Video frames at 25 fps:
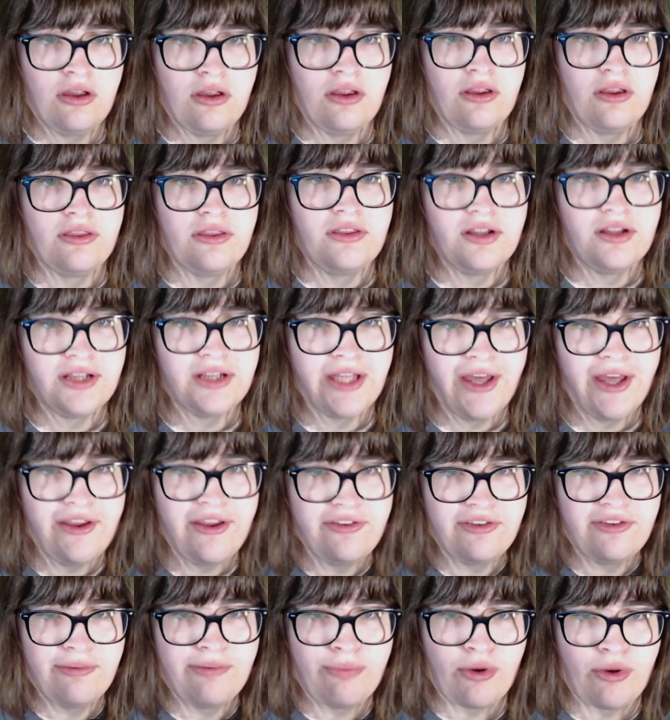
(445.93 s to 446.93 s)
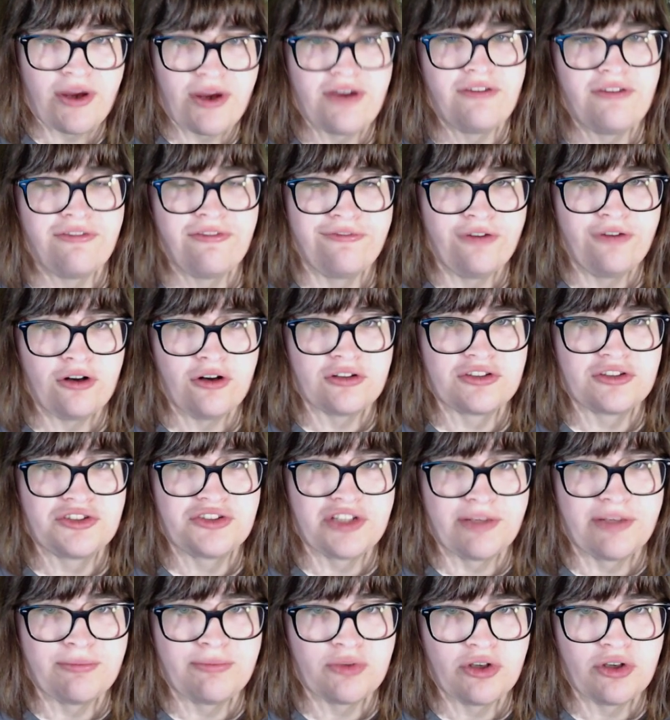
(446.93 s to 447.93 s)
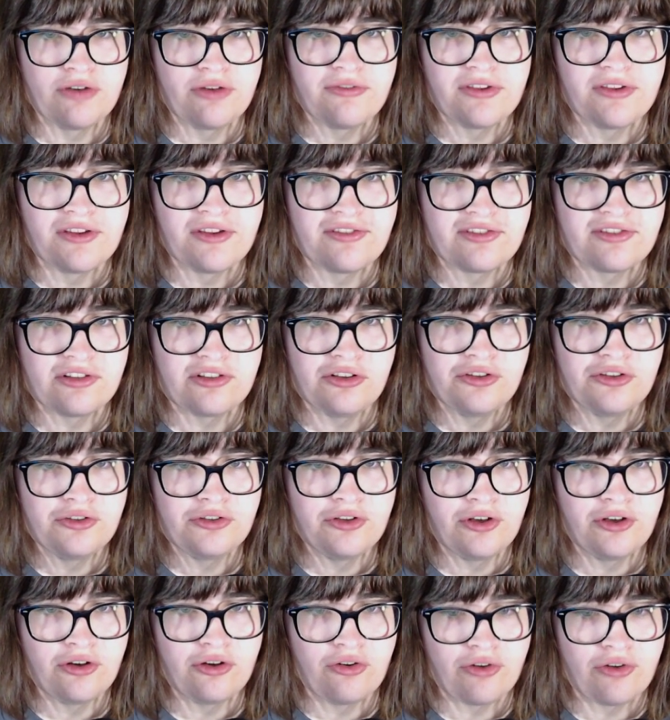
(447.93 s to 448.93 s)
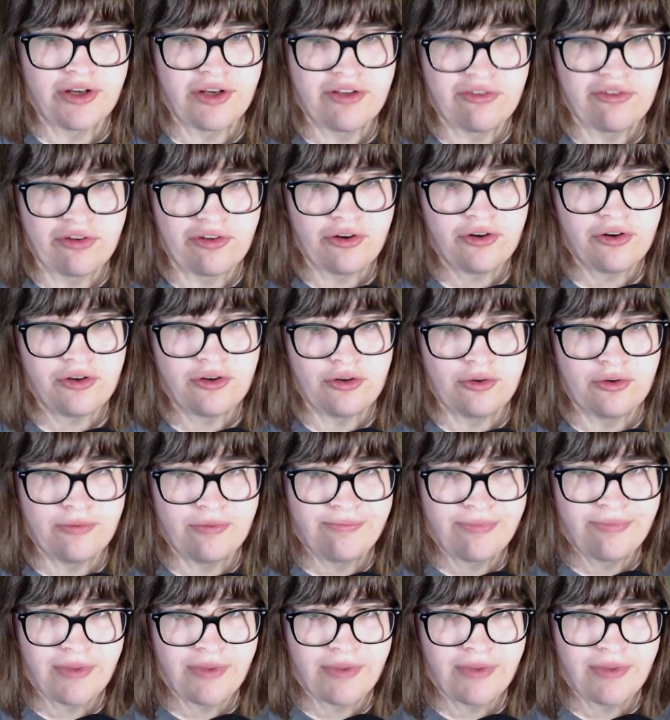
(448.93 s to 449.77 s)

The lazy brown fox jumped over the slow green turtle,